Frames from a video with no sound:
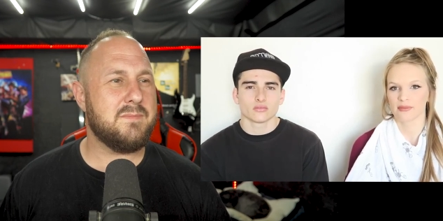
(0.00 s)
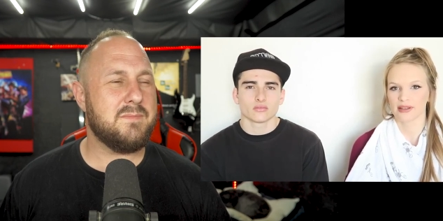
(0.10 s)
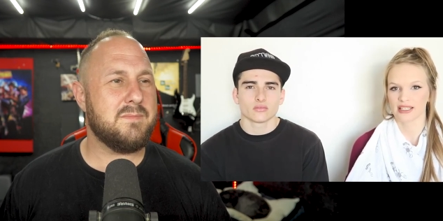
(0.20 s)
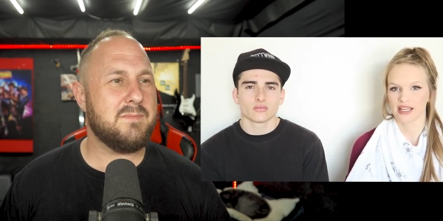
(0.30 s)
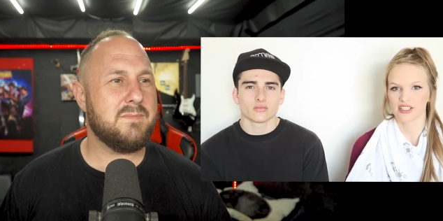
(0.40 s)
Speaker 1: could
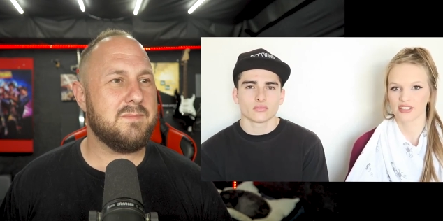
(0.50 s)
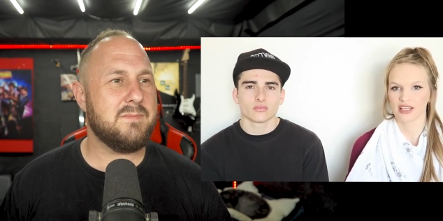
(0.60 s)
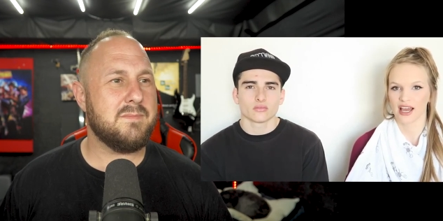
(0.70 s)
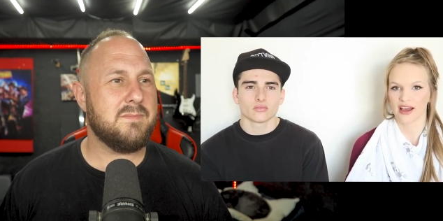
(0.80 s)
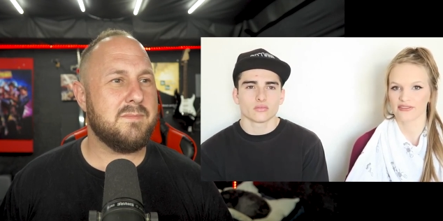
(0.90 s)

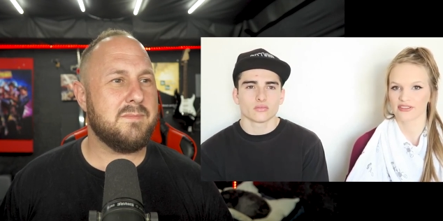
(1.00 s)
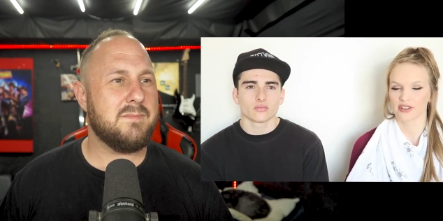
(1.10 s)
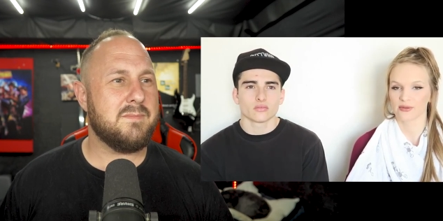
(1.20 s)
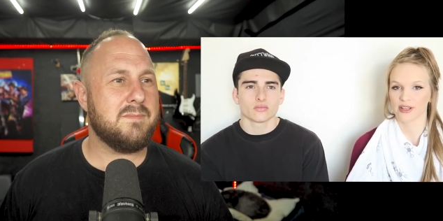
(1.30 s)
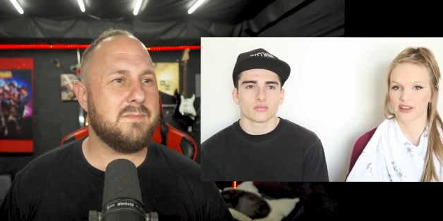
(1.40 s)
potentially have
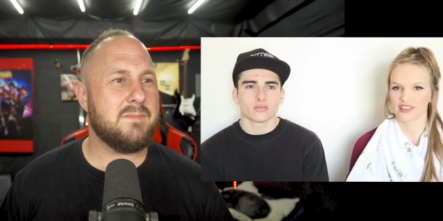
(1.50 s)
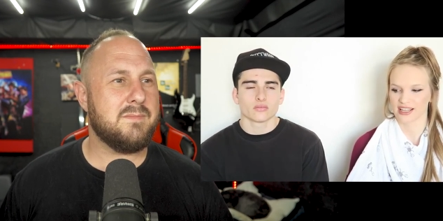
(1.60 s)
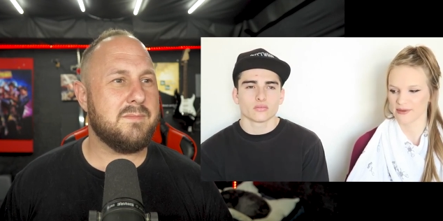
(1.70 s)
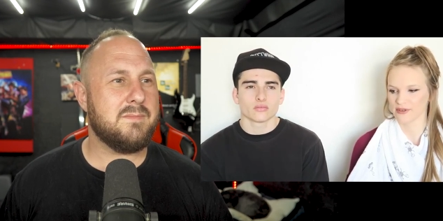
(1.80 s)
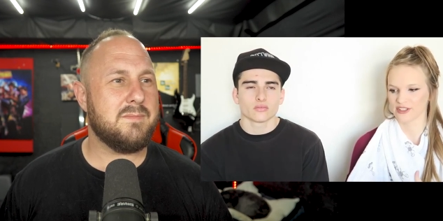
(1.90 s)
for a really long
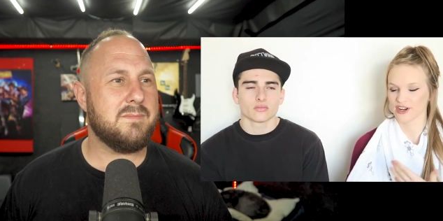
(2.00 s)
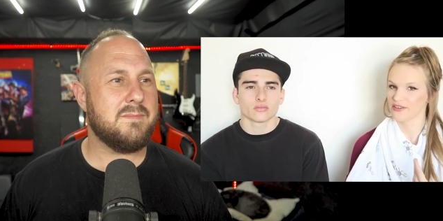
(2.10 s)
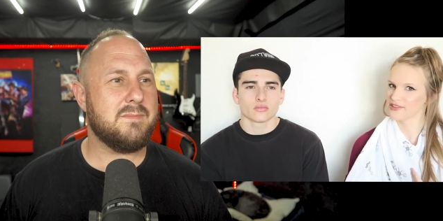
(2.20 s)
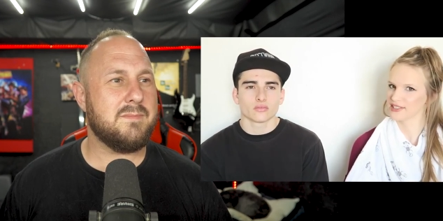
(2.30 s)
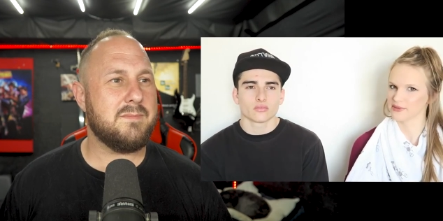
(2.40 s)
time? Which
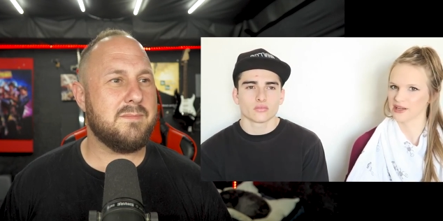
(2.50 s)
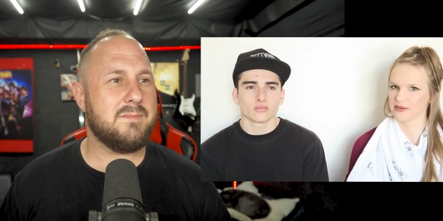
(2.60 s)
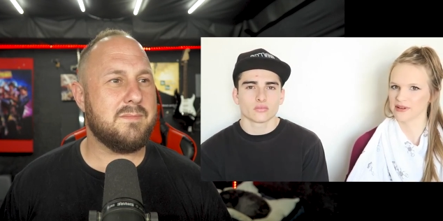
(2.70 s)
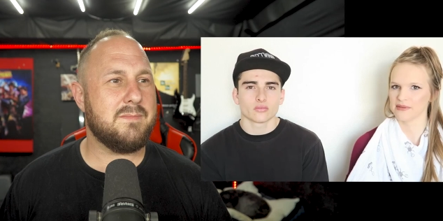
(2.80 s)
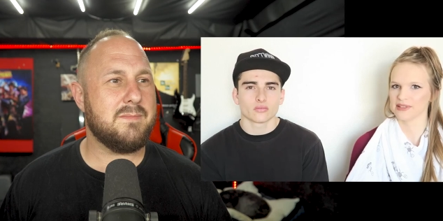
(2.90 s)
obviously we
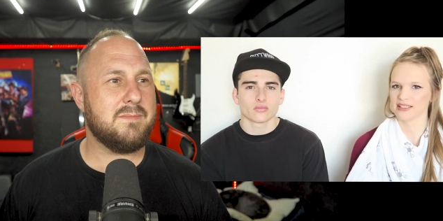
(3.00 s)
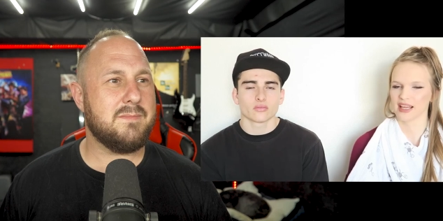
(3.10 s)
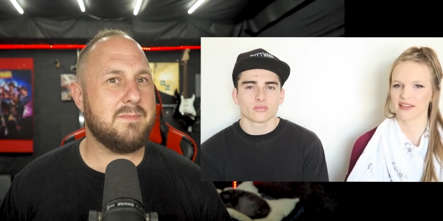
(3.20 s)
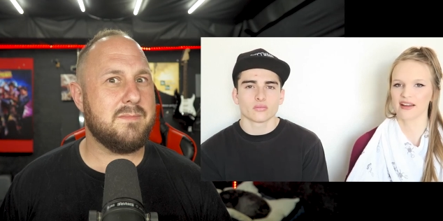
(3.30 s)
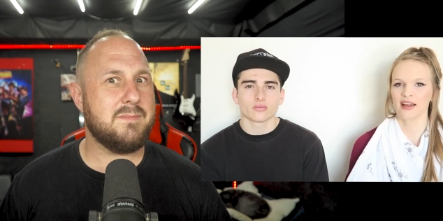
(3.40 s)
had a baby
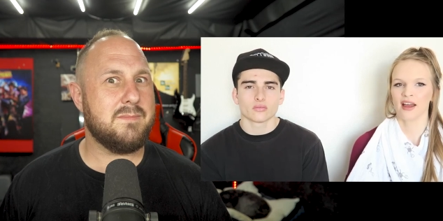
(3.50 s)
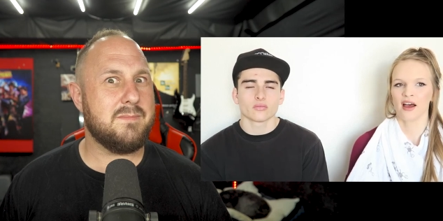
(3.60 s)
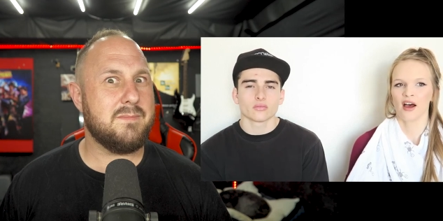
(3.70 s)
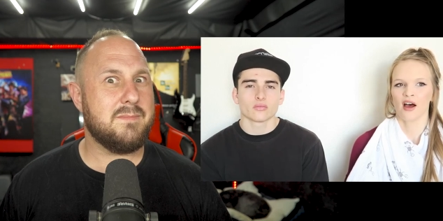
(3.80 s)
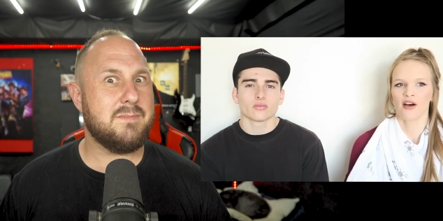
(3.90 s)
together
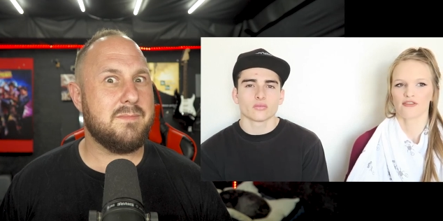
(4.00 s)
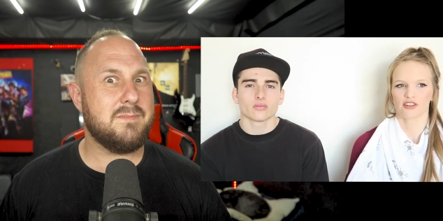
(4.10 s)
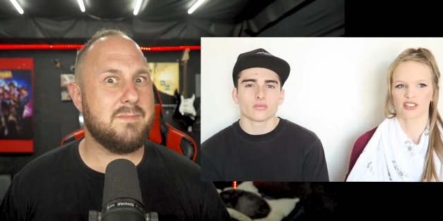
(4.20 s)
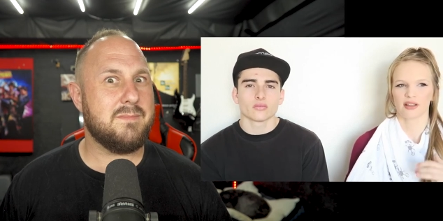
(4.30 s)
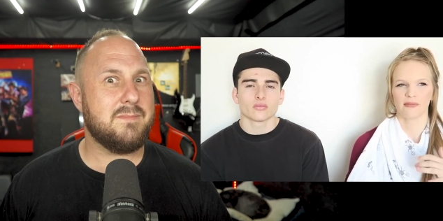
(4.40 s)

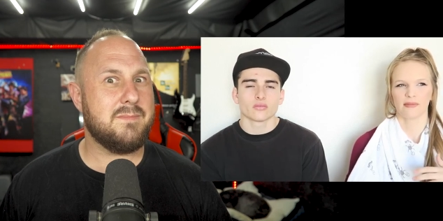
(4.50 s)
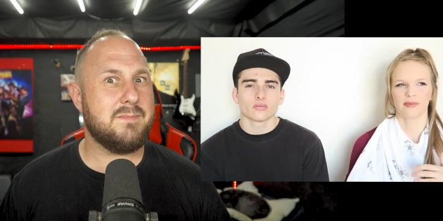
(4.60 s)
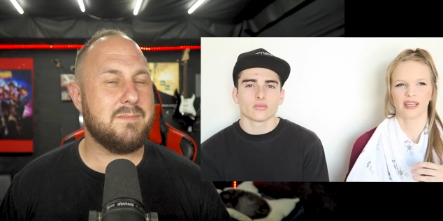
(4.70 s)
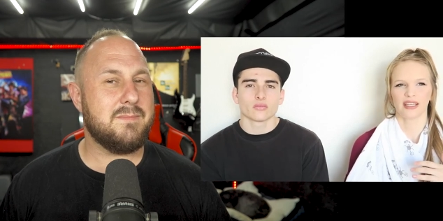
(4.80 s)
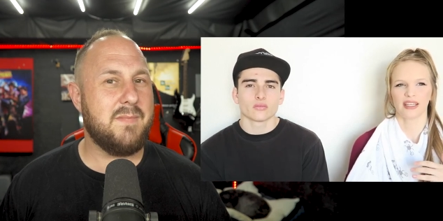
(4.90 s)
for
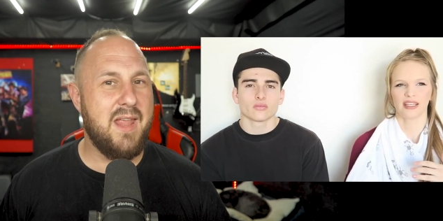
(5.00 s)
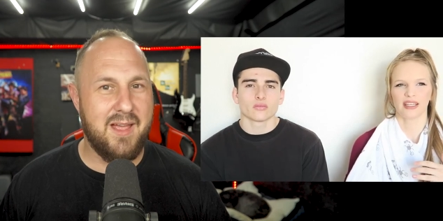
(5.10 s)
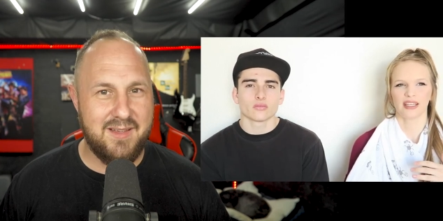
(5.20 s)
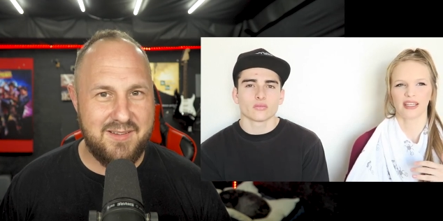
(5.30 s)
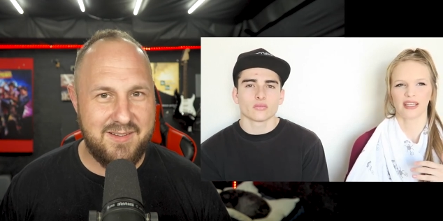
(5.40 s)
something.
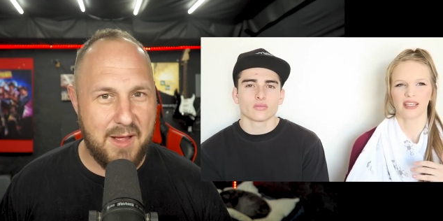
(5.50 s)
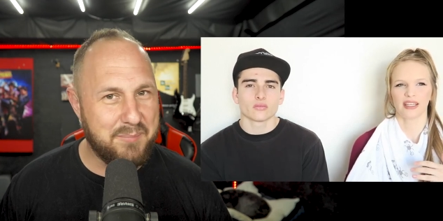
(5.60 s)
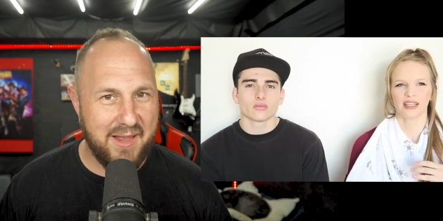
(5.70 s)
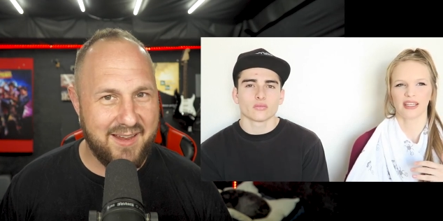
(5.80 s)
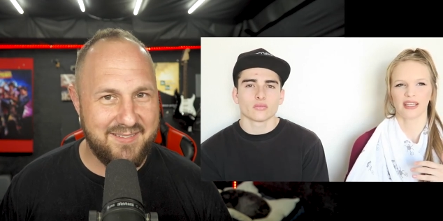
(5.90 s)
Speaker 2: Yeah, not
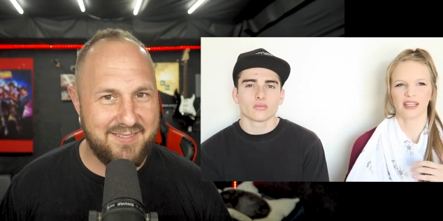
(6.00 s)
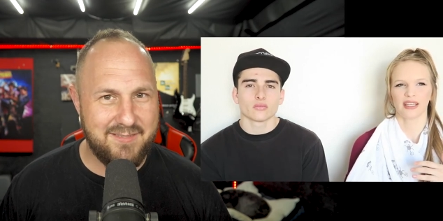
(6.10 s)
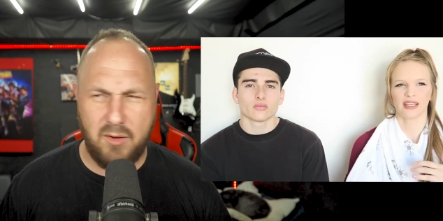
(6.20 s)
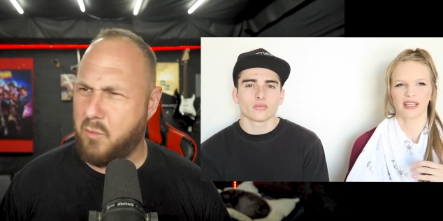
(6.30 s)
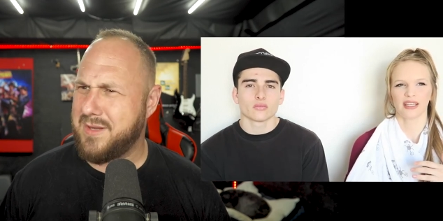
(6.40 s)
planned,
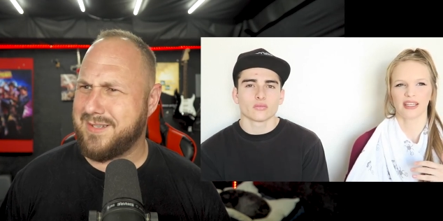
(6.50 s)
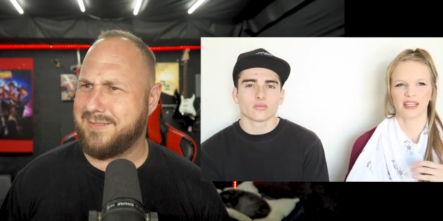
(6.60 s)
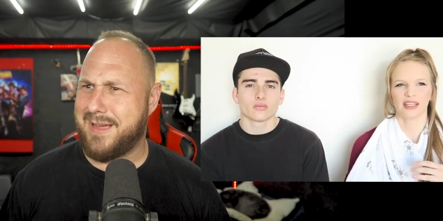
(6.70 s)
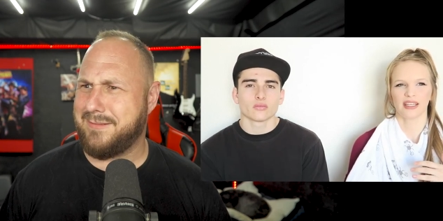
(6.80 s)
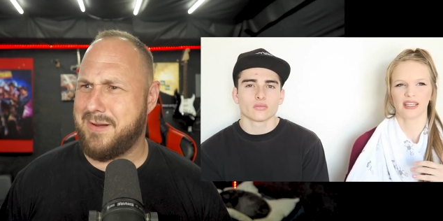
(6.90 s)
or was it?
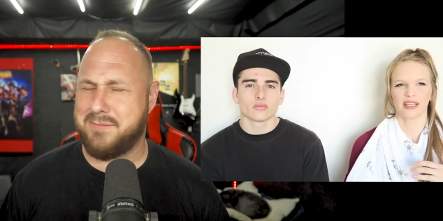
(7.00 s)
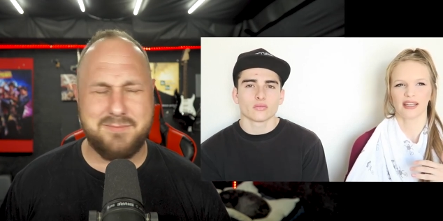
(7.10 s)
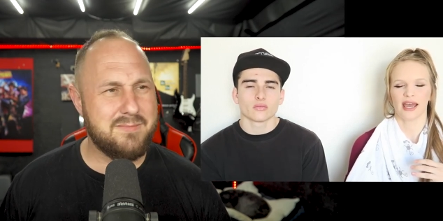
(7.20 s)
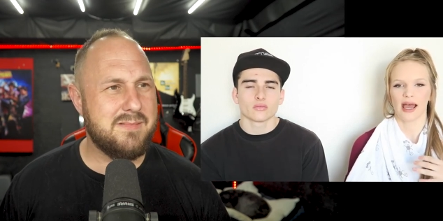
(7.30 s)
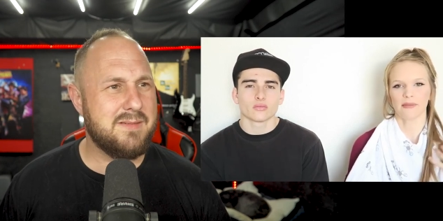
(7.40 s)
I don't know.
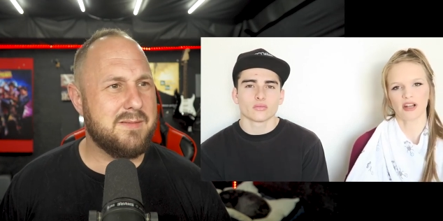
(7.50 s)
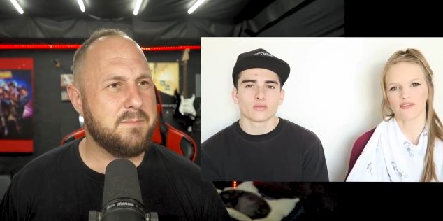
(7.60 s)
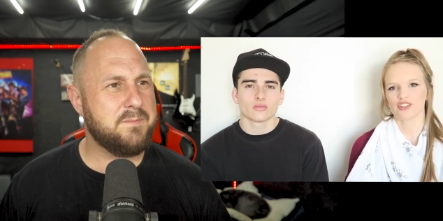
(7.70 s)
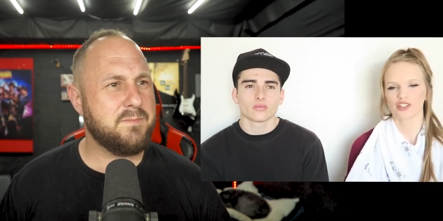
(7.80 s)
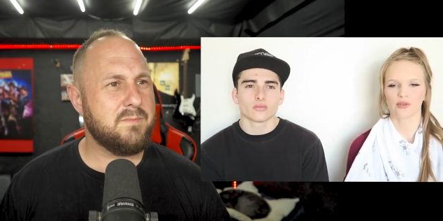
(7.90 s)
Speaker 1: That I'm
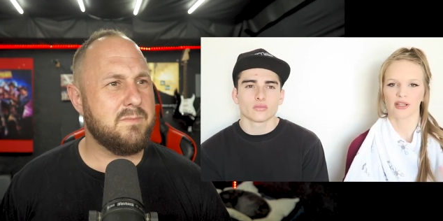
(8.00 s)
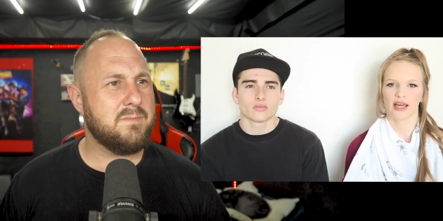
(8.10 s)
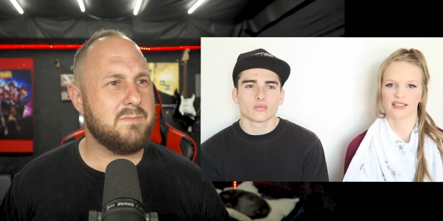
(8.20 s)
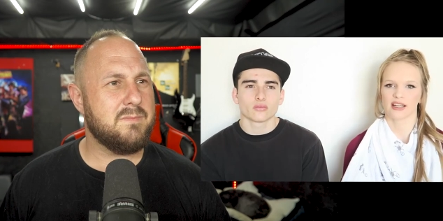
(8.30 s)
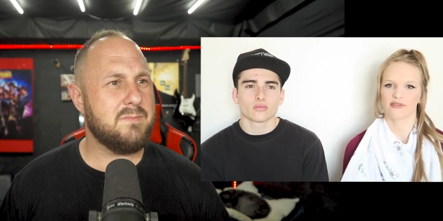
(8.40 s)
not even sure what
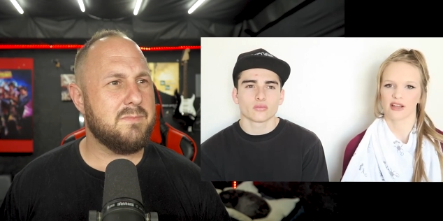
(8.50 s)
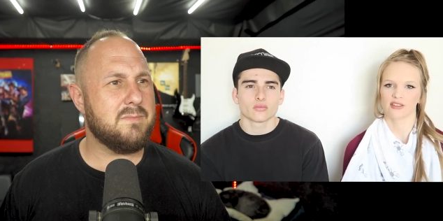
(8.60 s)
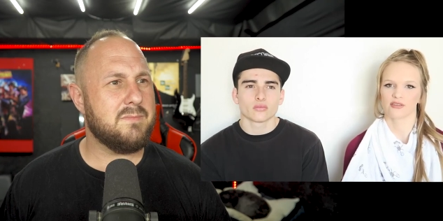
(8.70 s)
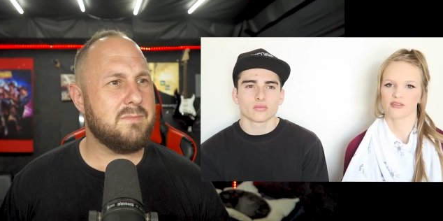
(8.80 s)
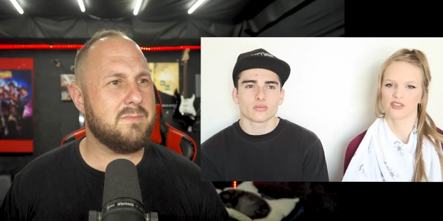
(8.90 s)
last out of
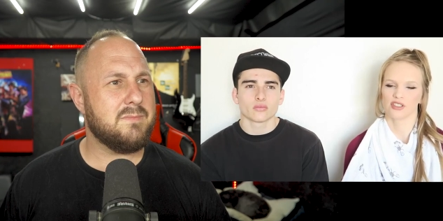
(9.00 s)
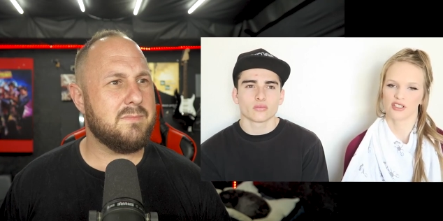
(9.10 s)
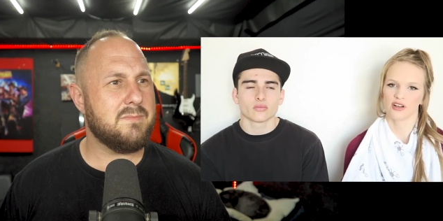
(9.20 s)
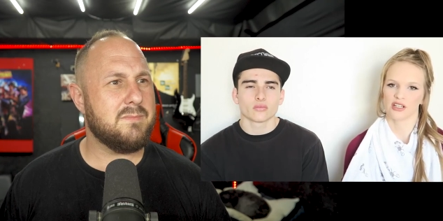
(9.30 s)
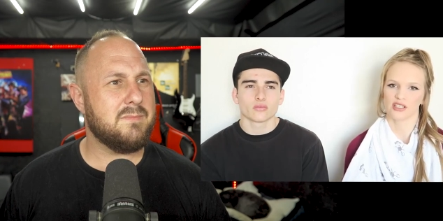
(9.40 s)
high school.
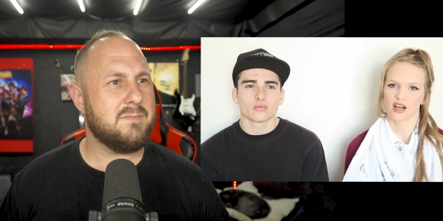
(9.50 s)
She's already